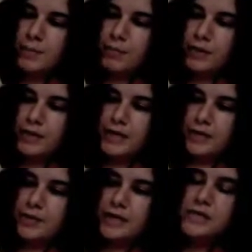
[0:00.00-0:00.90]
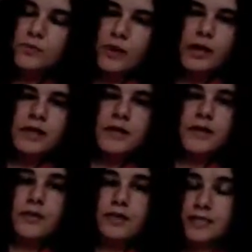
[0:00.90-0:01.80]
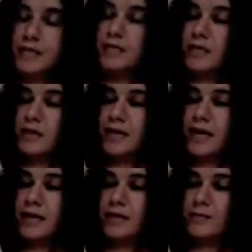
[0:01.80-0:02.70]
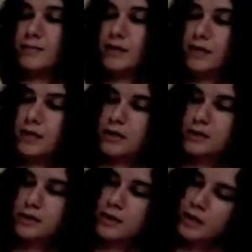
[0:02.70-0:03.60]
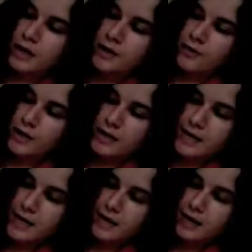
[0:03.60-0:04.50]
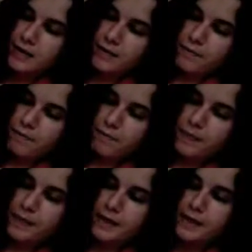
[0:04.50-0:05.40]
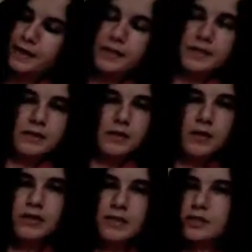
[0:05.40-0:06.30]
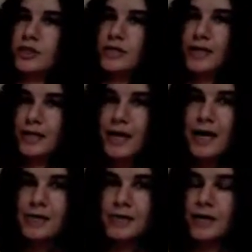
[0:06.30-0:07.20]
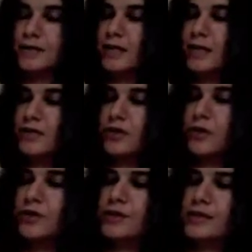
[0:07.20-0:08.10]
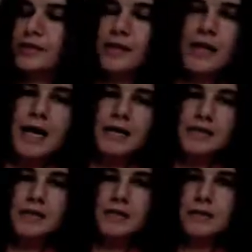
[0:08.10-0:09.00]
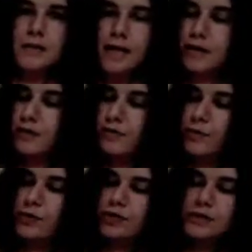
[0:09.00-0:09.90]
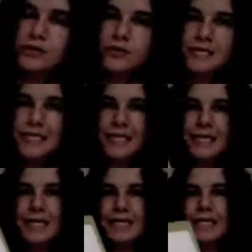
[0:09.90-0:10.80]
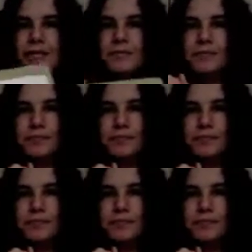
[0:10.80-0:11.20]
But then this one, this is at the end because the ya looks just like that. So that tells you, oh, this is the end of the word. So si.